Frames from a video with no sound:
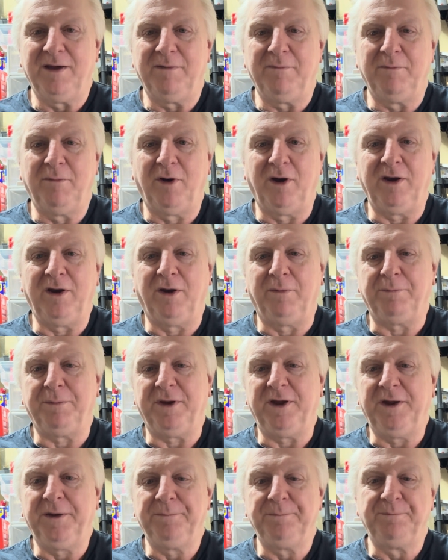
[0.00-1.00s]
Might not
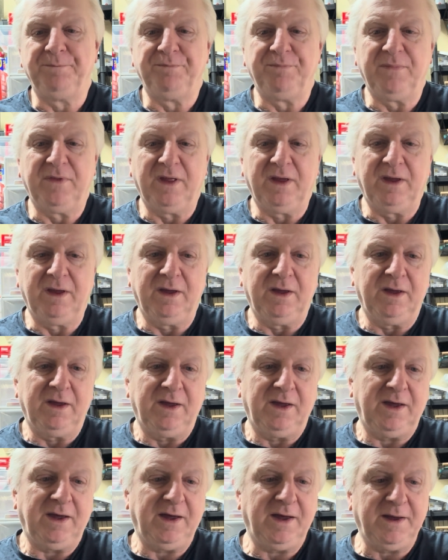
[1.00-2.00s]
be.
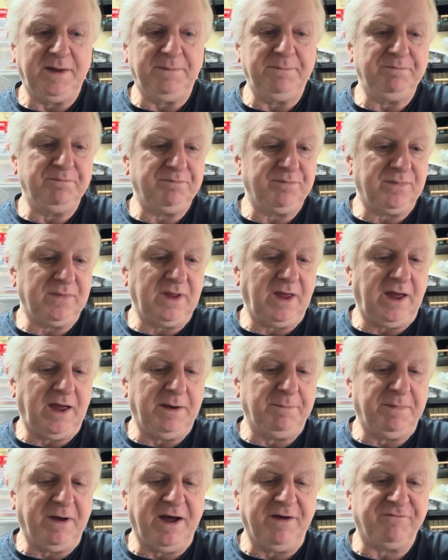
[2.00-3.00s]

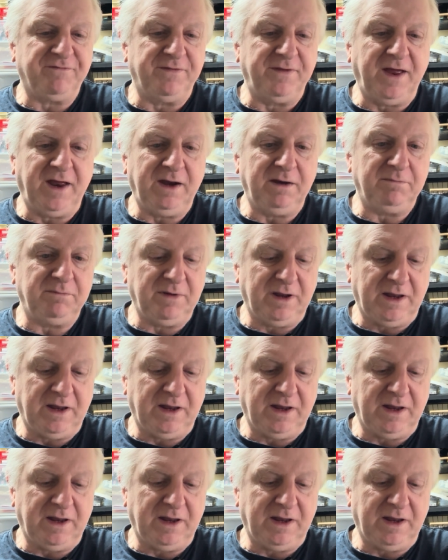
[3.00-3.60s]
Apart from that,